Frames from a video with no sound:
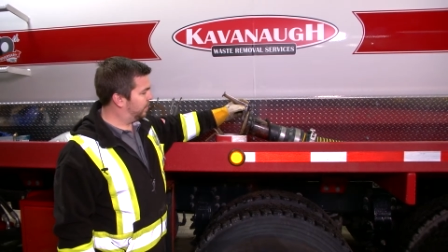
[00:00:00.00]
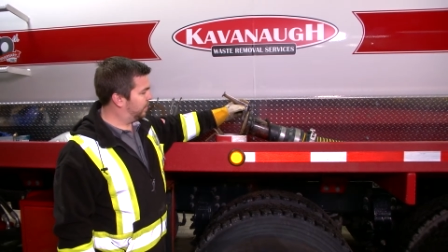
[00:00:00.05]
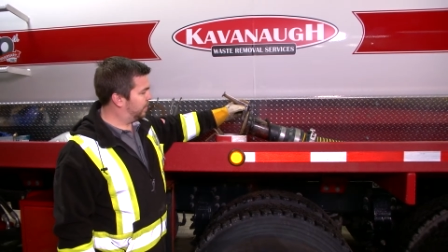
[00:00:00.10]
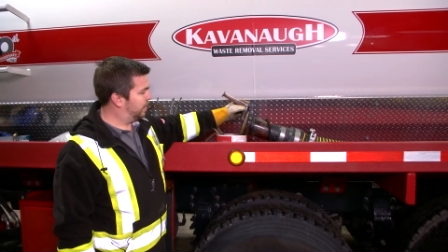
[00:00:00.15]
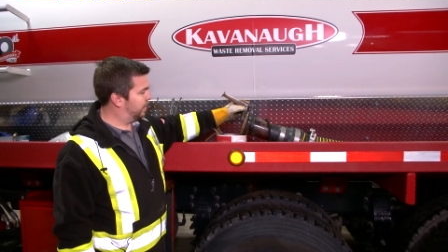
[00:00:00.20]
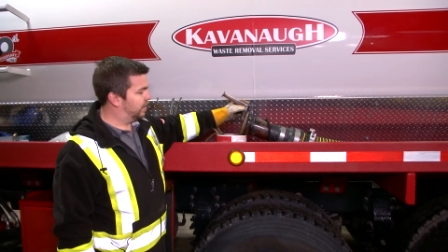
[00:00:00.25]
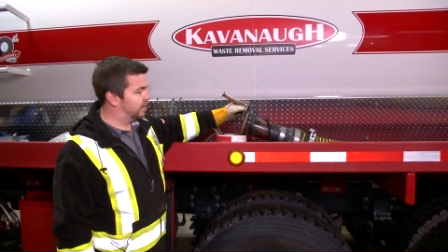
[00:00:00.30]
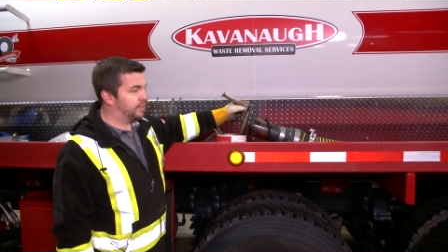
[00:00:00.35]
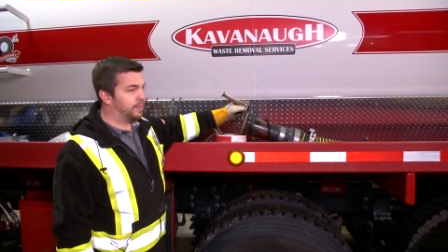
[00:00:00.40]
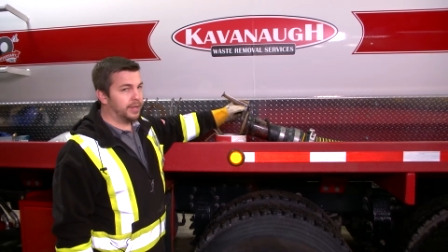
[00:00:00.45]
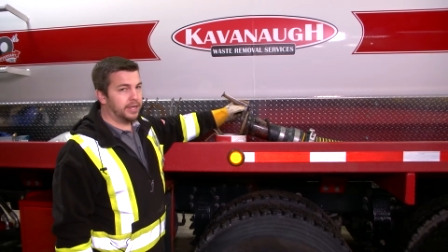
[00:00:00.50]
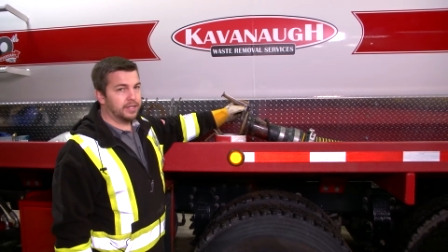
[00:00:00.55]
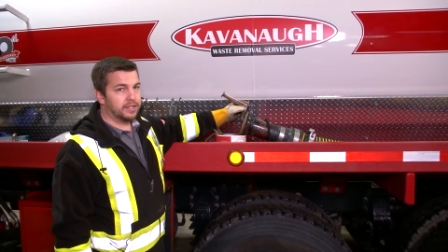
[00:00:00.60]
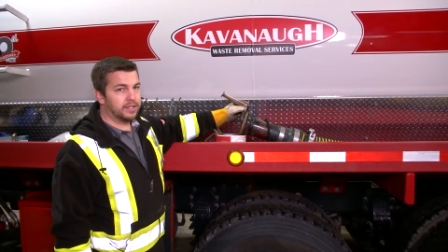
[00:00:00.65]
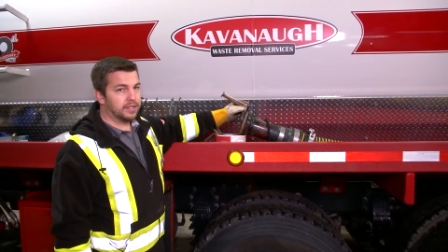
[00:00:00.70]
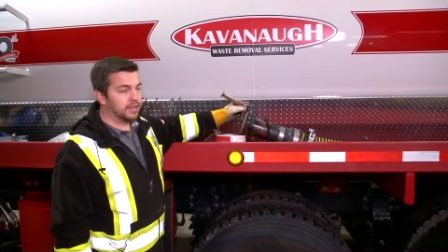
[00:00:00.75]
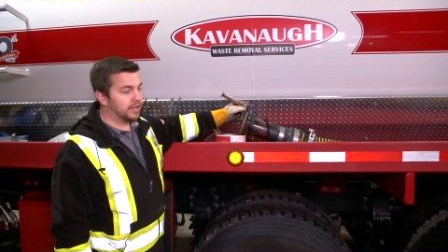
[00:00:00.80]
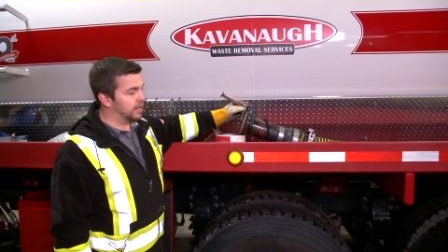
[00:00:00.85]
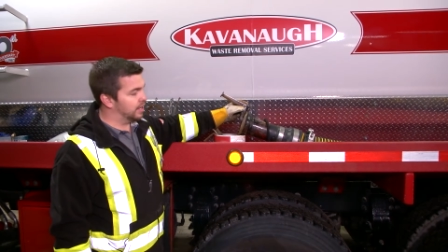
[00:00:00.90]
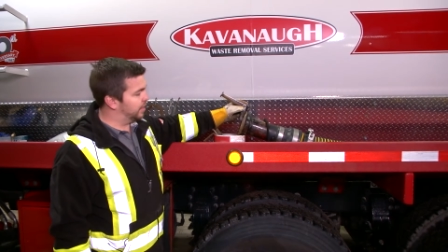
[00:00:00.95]
This
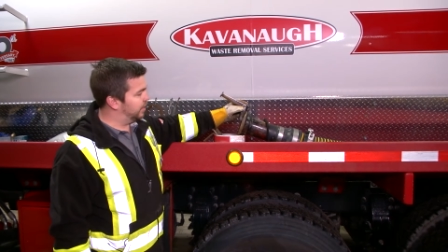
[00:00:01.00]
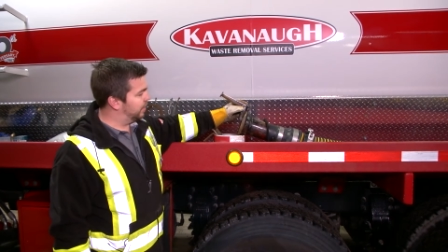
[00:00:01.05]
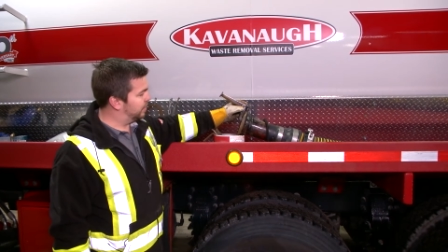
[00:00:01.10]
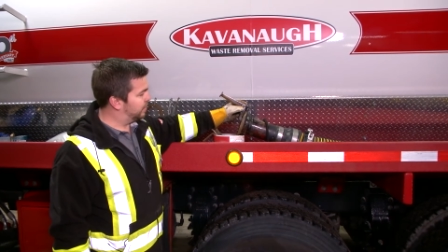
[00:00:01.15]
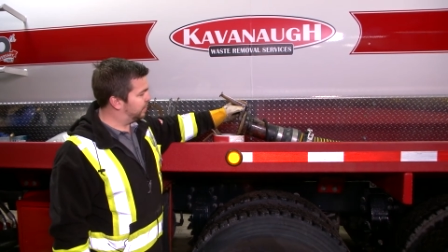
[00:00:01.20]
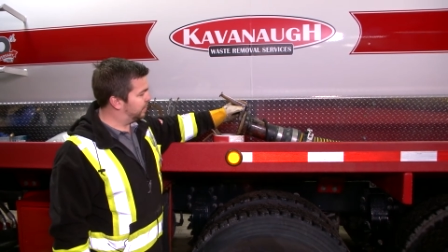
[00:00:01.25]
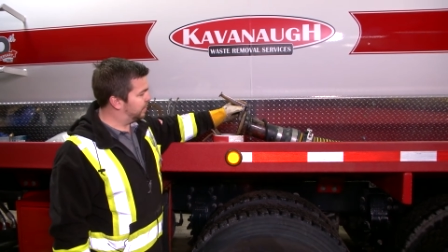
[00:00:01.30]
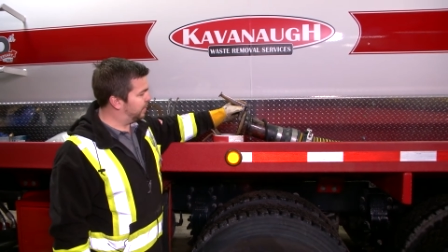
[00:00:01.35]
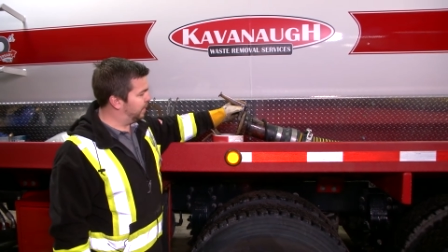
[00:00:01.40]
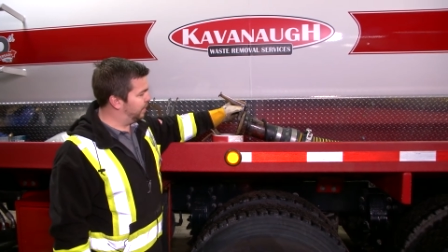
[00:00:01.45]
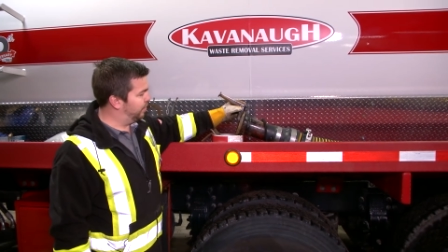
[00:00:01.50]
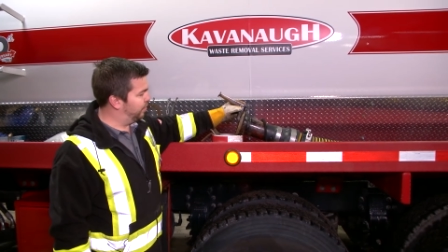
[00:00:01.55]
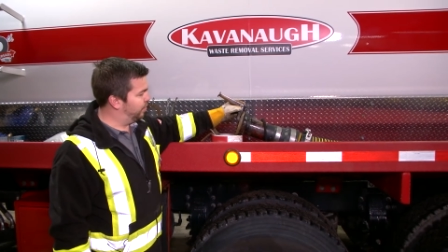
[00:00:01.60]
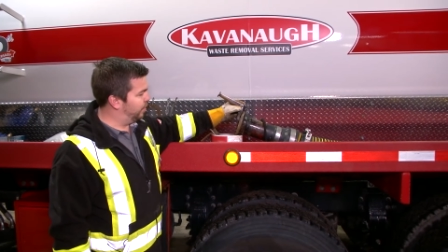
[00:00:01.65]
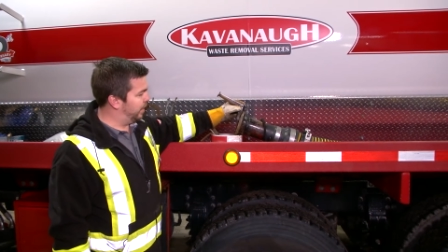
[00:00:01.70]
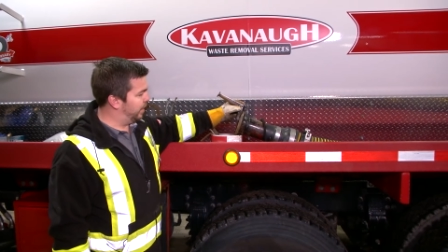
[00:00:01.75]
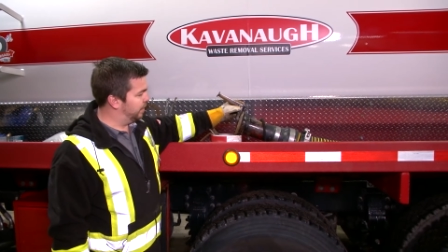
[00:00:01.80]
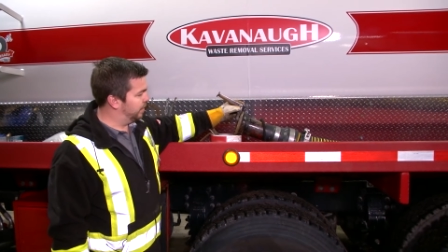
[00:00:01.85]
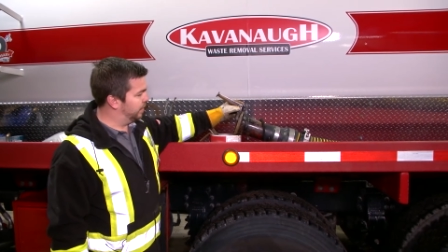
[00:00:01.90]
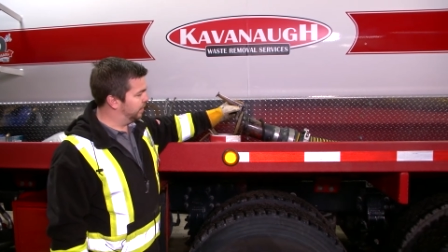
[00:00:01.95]
piece gets a ton of
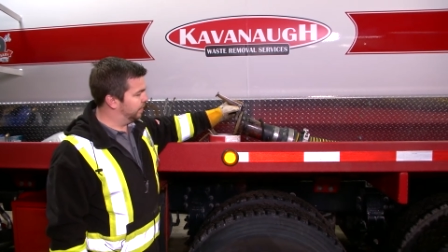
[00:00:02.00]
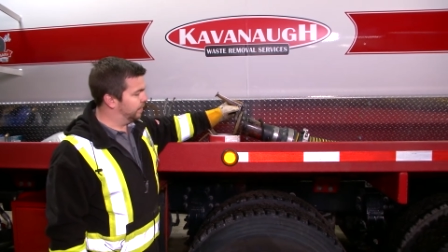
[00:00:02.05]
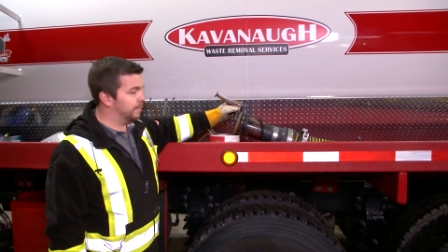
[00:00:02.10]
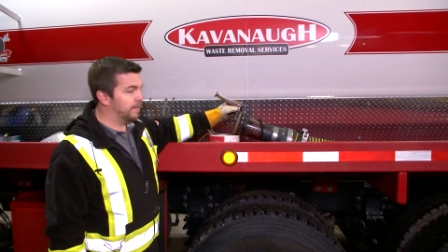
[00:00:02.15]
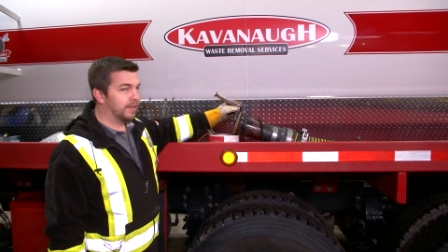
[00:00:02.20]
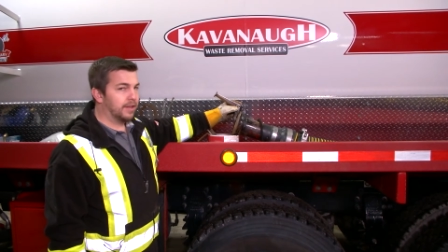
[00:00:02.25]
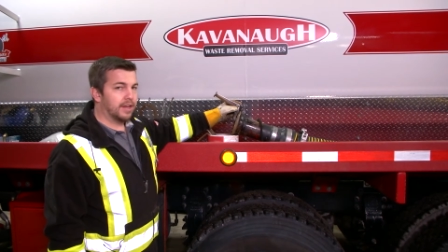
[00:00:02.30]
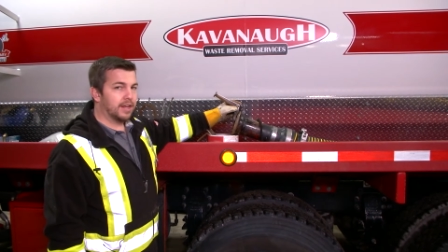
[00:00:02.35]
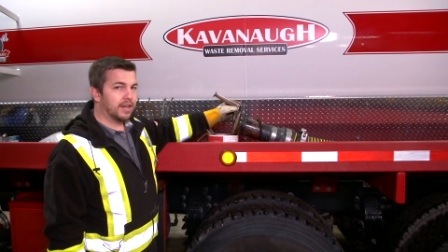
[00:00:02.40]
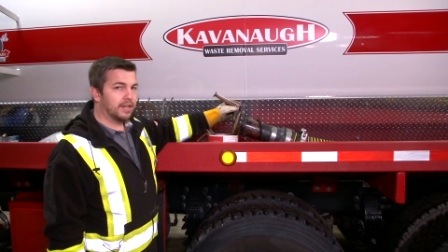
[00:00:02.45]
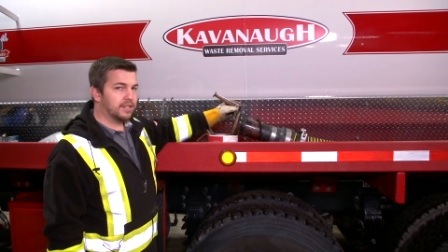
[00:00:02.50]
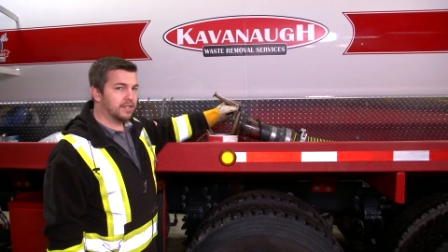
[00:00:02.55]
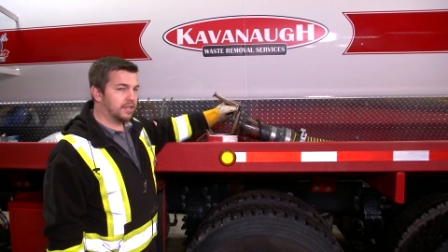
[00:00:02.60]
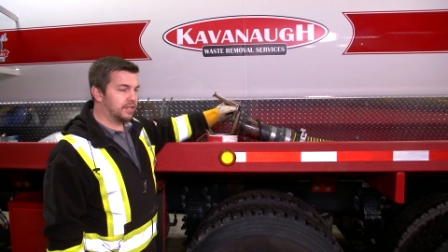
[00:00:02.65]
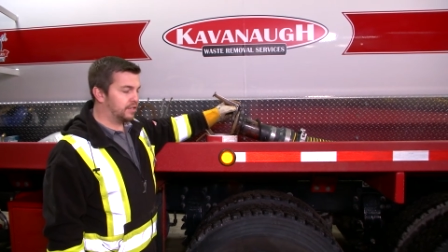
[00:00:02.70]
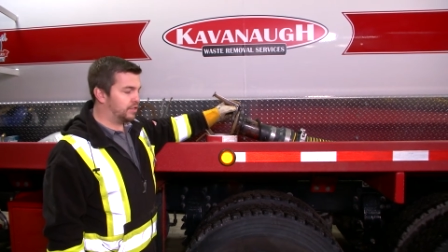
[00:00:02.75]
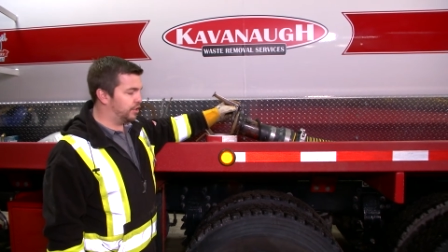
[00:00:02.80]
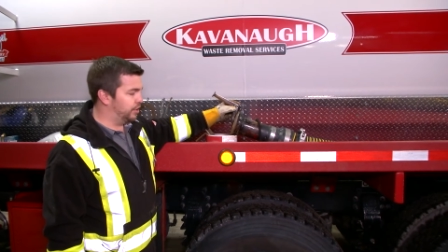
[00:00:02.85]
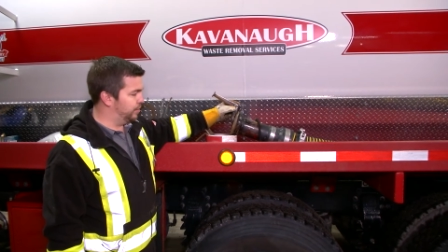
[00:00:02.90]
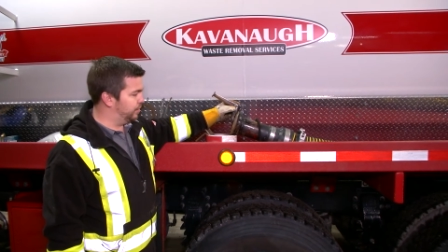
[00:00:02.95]
wear as
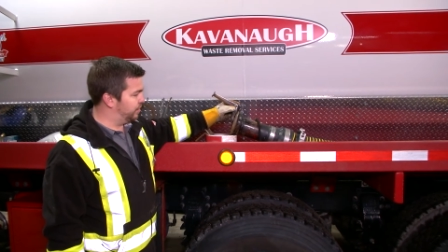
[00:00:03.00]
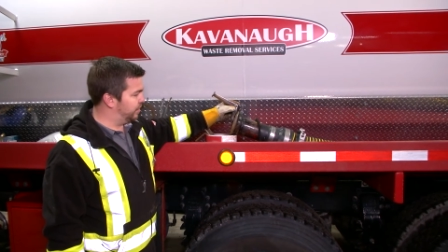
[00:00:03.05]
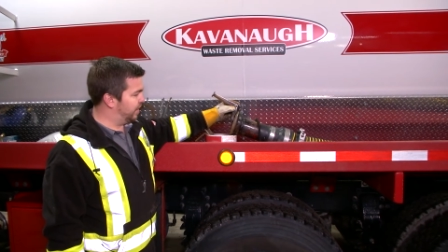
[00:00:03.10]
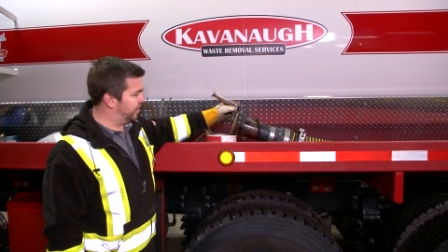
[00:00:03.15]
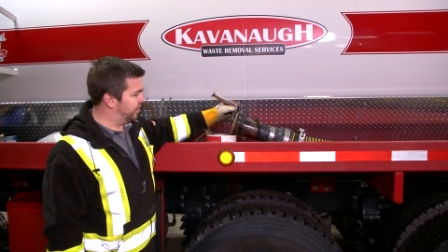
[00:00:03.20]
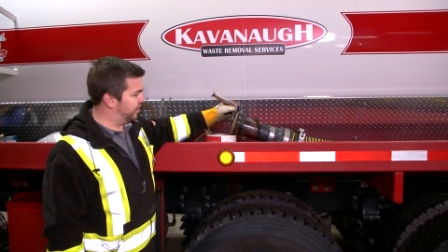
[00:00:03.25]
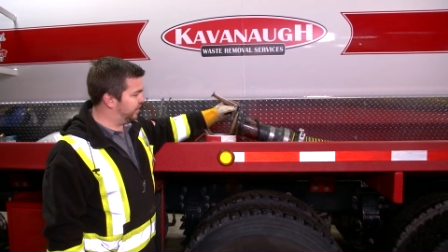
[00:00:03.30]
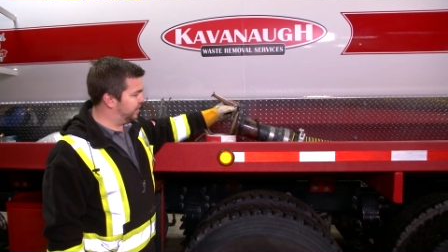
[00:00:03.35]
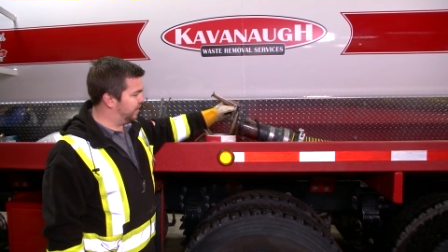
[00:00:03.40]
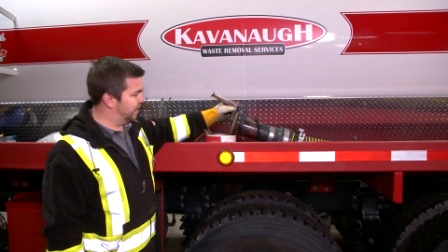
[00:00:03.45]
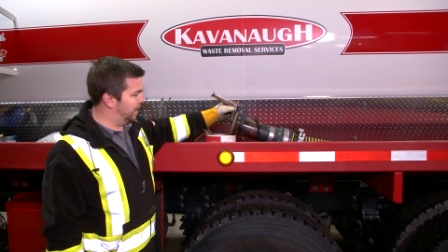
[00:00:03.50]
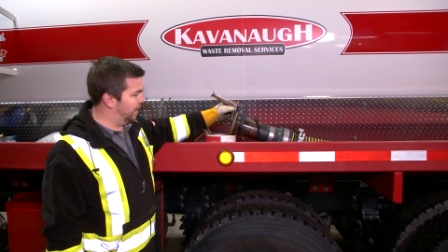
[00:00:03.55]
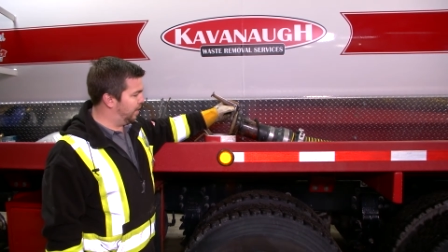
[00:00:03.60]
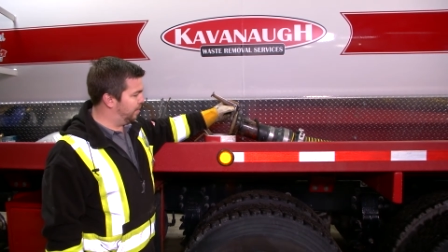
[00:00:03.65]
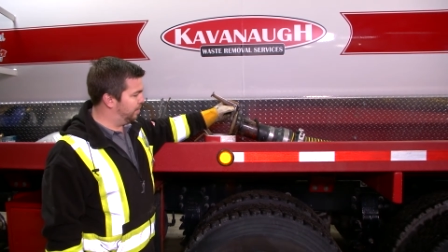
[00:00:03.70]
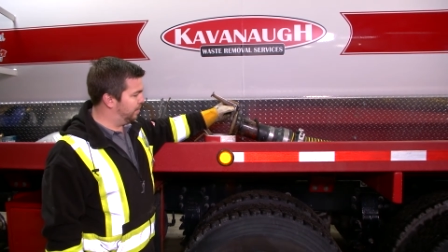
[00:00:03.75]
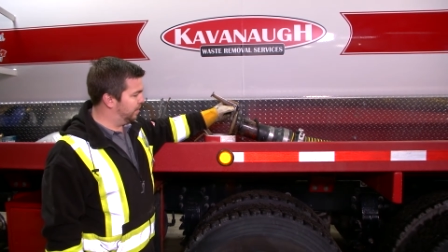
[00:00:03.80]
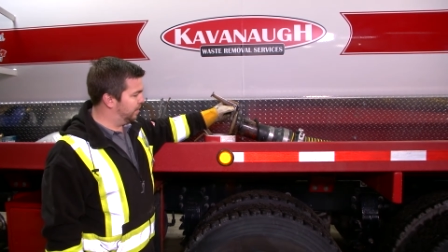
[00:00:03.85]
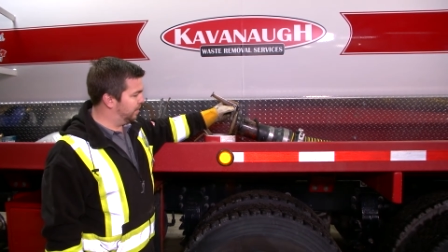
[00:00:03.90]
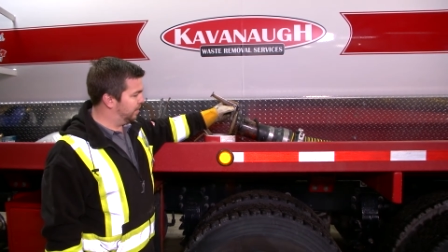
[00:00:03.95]
it's used every
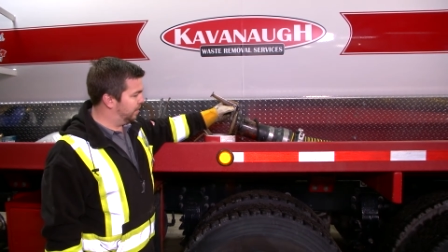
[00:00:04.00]
time